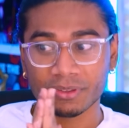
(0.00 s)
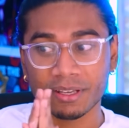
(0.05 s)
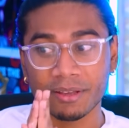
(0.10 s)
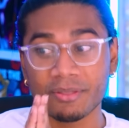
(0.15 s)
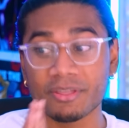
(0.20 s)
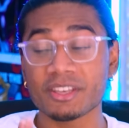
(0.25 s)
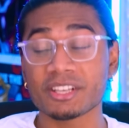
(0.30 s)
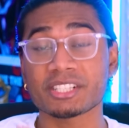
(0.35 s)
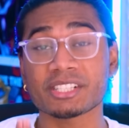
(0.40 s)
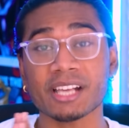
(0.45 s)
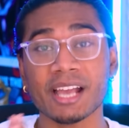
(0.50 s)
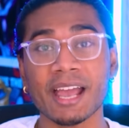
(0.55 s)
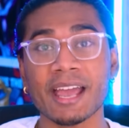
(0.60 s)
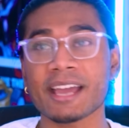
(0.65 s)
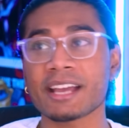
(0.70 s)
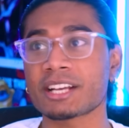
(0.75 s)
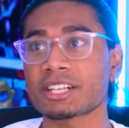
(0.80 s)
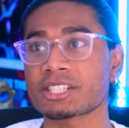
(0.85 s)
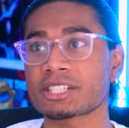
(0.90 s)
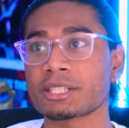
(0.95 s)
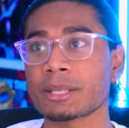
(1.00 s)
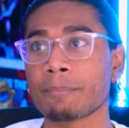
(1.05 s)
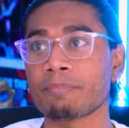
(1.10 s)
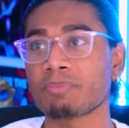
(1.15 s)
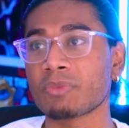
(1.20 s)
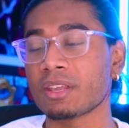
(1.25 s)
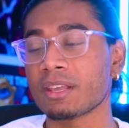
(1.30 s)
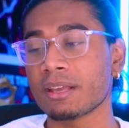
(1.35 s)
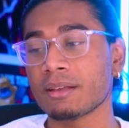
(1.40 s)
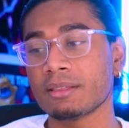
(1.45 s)
This X,
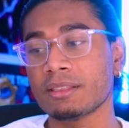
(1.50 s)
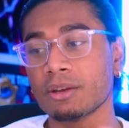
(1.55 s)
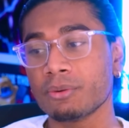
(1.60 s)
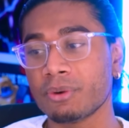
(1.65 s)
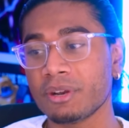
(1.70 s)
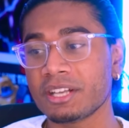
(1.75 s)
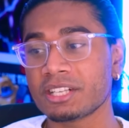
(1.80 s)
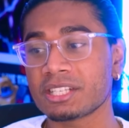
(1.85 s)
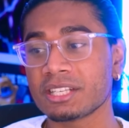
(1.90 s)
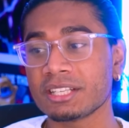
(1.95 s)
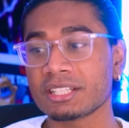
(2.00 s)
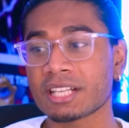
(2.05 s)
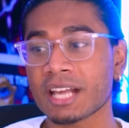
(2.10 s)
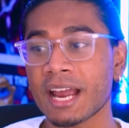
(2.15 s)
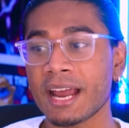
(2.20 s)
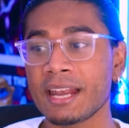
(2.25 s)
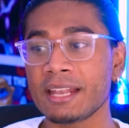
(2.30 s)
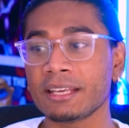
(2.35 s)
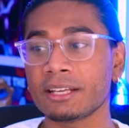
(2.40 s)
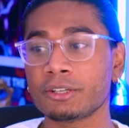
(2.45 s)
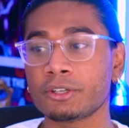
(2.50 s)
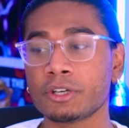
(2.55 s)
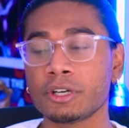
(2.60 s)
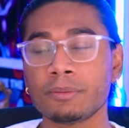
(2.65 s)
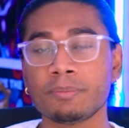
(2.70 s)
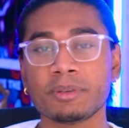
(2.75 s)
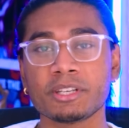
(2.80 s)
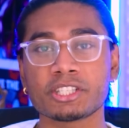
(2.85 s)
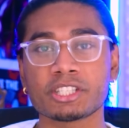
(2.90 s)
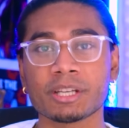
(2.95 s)
the reason he's hiding it
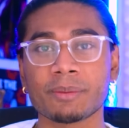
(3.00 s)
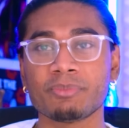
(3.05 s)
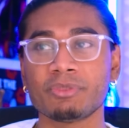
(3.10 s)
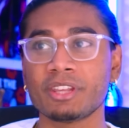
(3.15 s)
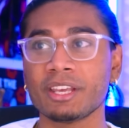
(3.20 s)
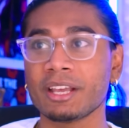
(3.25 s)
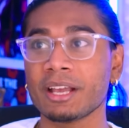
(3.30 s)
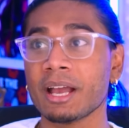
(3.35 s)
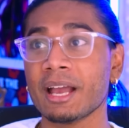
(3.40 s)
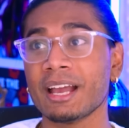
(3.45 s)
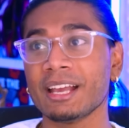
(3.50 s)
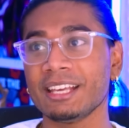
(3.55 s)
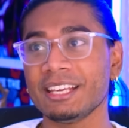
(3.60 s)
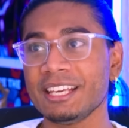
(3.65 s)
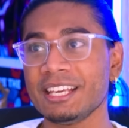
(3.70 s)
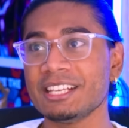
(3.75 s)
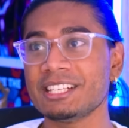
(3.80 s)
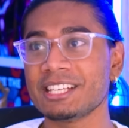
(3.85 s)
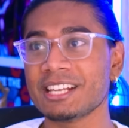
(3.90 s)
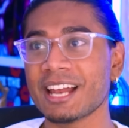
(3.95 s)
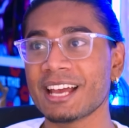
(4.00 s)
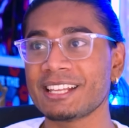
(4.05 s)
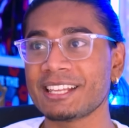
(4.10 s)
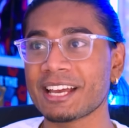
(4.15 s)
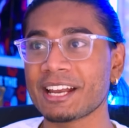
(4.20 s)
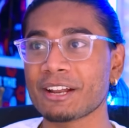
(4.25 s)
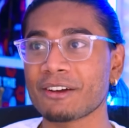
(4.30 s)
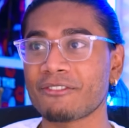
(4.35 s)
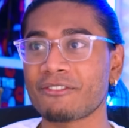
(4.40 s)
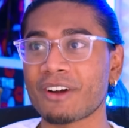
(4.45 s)
could be something easy to
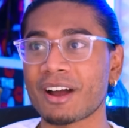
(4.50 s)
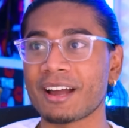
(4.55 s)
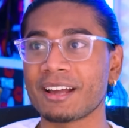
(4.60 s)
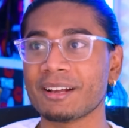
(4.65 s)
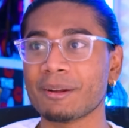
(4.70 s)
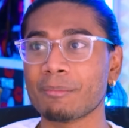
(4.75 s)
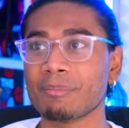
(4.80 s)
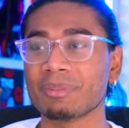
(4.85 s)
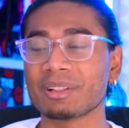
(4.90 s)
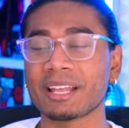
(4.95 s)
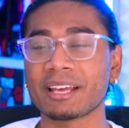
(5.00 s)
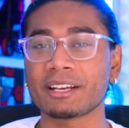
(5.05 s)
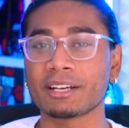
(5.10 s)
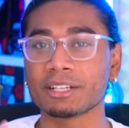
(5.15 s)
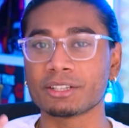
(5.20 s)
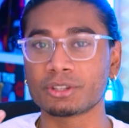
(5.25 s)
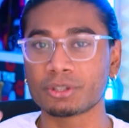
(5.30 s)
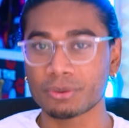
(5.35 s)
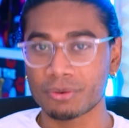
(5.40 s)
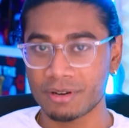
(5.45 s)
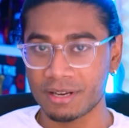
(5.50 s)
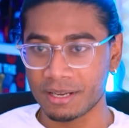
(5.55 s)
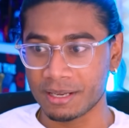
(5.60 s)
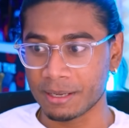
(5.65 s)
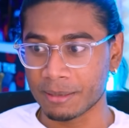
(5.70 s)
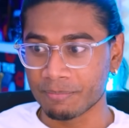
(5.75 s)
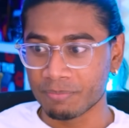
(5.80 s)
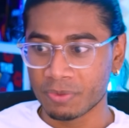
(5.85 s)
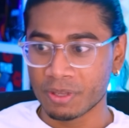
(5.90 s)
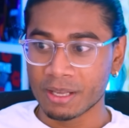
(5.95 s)
identify, like a three,
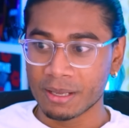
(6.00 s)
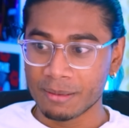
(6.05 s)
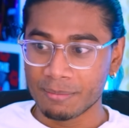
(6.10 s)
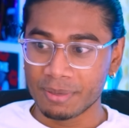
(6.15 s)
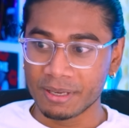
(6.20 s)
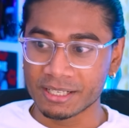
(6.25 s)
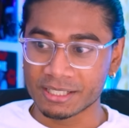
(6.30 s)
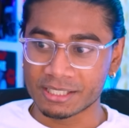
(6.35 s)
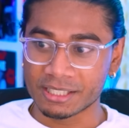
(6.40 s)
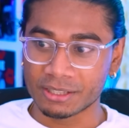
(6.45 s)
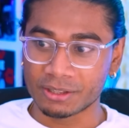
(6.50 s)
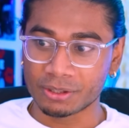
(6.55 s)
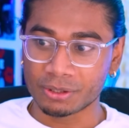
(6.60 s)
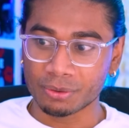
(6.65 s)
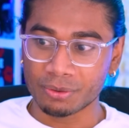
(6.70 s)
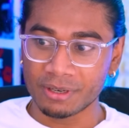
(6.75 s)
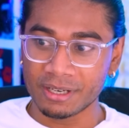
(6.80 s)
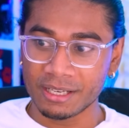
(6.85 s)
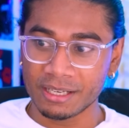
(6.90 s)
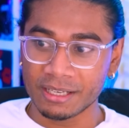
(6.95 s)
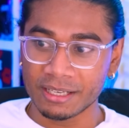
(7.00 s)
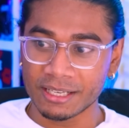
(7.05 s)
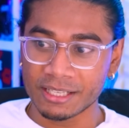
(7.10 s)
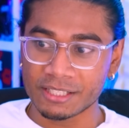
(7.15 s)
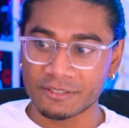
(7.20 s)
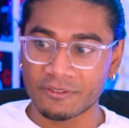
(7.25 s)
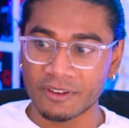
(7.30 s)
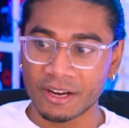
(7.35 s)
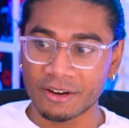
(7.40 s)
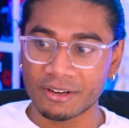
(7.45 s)
because the three is
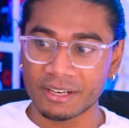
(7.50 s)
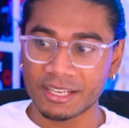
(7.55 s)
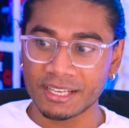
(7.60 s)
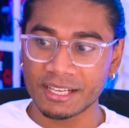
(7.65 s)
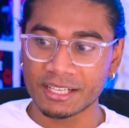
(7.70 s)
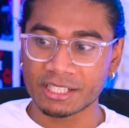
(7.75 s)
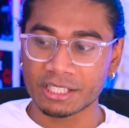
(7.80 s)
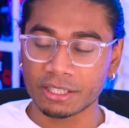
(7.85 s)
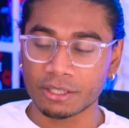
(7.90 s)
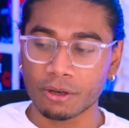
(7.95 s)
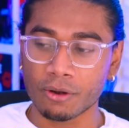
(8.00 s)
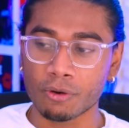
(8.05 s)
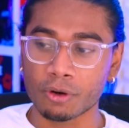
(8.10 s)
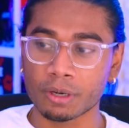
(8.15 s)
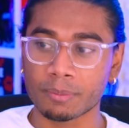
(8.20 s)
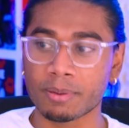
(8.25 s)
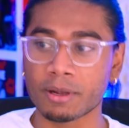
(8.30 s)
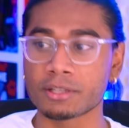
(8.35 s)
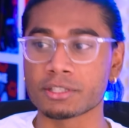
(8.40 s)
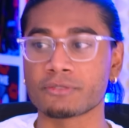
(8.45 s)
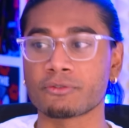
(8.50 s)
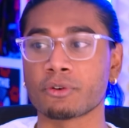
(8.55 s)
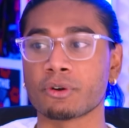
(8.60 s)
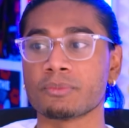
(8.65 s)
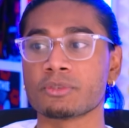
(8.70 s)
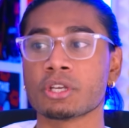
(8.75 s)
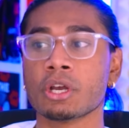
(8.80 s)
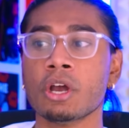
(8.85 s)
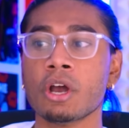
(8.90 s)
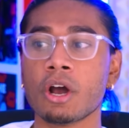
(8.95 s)
very easily Ogerpon's
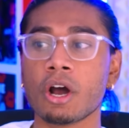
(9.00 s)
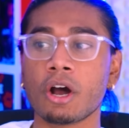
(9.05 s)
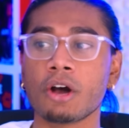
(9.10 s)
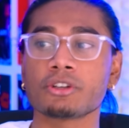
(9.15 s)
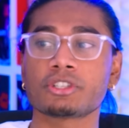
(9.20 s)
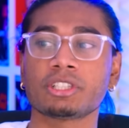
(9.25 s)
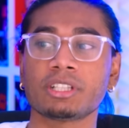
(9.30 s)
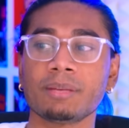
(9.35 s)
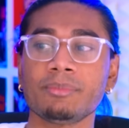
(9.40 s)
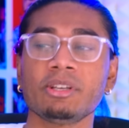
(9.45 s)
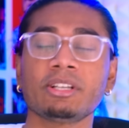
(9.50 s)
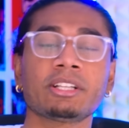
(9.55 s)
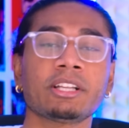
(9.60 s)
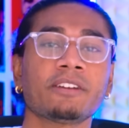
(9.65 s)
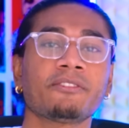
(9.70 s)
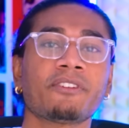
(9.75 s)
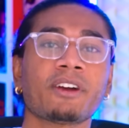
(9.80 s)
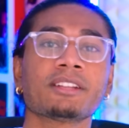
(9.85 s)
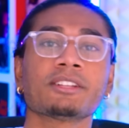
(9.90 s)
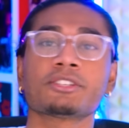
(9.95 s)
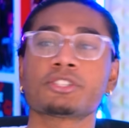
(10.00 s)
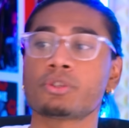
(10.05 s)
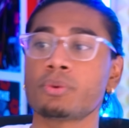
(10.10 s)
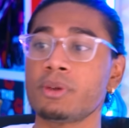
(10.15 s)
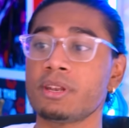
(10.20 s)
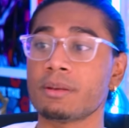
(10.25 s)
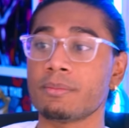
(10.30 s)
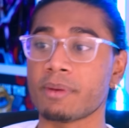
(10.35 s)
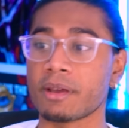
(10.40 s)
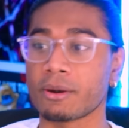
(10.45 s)
forms. Also, let me clarify this
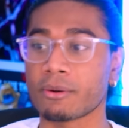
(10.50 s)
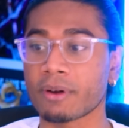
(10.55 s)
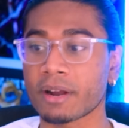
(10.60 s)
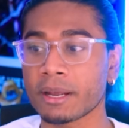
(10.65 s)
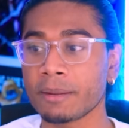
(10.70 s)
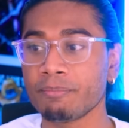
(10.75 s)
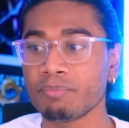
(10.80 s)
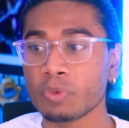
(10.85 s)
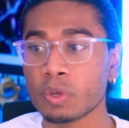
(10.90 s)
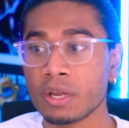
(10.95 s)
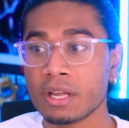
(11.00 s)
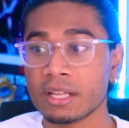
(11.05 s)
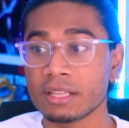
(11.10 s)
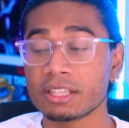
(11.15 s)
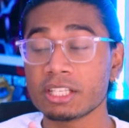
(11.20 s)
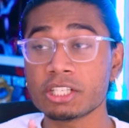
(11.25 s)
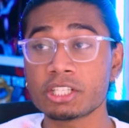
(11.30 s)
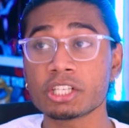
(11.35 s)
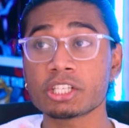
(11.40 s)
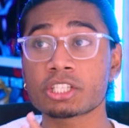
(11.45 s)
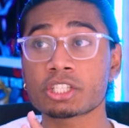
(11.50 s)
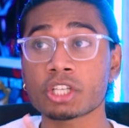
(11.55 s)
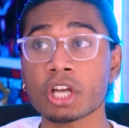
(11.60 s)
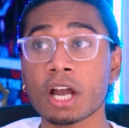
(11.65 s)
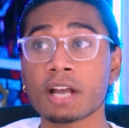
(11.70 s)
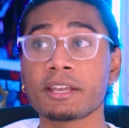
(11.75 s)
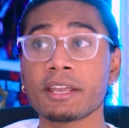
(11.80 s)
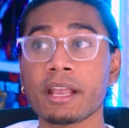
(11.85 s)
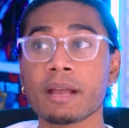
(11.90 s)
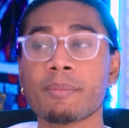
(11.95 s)
tweet a bit, right? This is
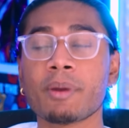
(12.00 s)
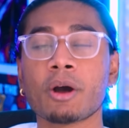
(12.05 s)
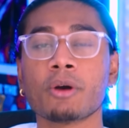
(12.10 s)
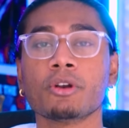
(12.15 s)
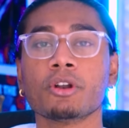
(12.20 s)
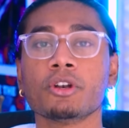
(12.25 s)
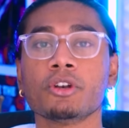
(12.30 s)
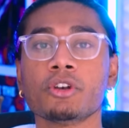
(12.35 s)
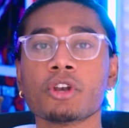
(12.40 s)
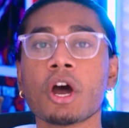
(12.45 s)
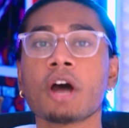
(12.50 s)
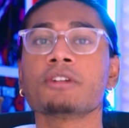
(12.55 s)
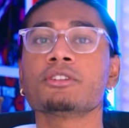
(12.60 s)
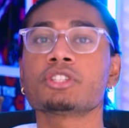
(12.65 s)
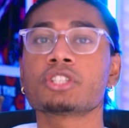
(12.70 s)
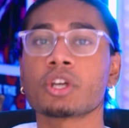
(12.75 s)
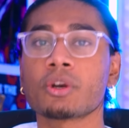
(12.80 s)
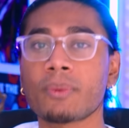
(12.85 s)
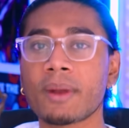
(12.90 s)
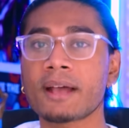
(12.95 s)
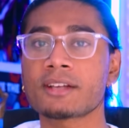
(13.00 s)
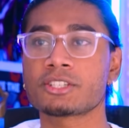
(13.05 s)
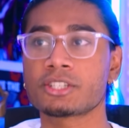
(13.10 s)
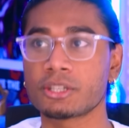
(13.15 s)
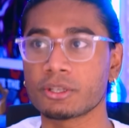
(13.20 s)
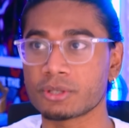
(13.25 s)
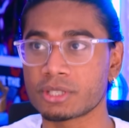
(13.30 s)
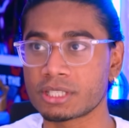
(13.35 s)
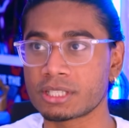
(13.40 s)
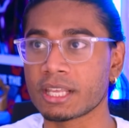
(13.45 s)
talking about
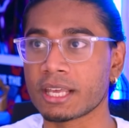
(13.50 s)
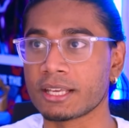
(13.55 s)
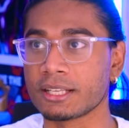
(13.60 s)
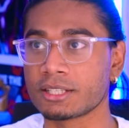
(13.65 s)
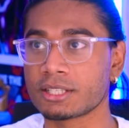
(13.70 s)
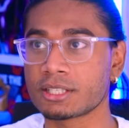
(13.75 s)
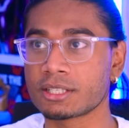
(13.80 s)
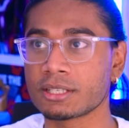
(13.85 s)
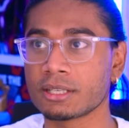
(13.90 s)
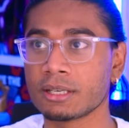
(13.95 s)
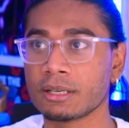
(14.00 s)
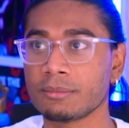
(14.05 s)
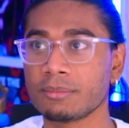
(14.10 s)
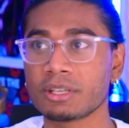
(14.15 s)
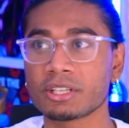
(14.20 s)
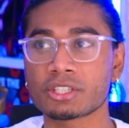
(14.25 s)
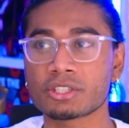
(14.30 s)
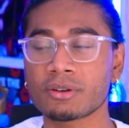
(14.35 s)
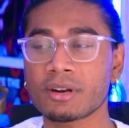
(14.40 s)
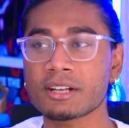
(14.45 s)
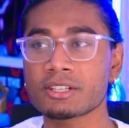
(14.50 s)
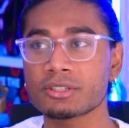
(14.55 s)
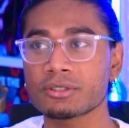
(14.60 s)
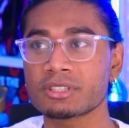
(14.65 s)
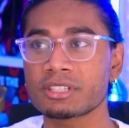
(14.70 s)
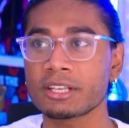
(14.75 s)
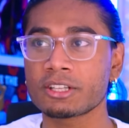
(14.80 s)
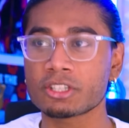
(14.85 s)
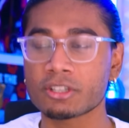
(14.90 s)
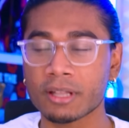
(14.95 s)
non-terrestrial states, because terrestrial
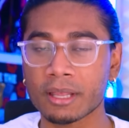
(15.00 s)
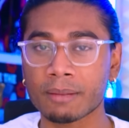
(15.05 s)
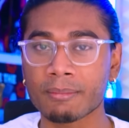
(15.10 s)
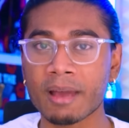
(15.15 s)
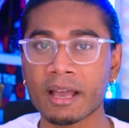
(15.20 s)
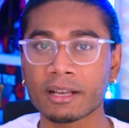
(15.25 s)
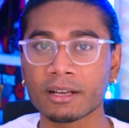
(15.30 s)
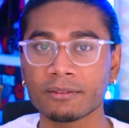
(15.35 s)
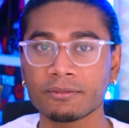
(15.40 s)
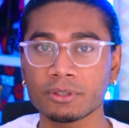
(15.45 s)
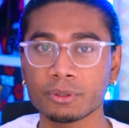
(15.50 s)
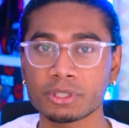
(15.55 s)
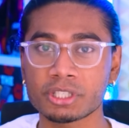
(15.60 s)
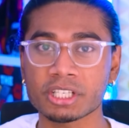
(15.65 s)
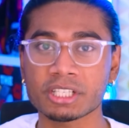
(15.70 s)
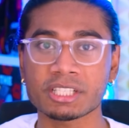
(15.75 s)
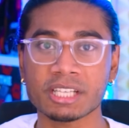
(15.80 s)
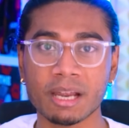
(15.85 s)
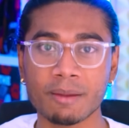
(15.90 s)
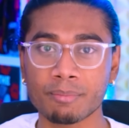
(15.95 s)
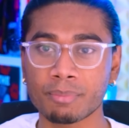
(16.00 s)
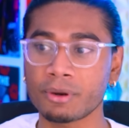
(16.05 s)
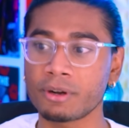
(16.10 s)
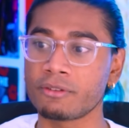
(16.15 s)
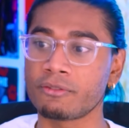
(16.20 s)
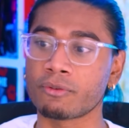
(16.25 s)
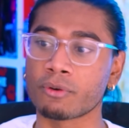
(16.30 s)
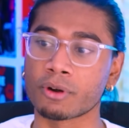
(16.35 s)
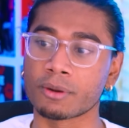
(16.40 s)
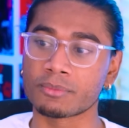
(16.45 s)
states are like Mega Evolution temporary
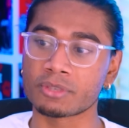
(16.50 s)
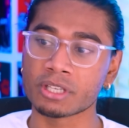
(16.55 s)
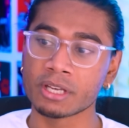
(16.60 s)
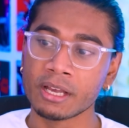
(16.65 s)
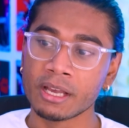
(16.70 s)
forms,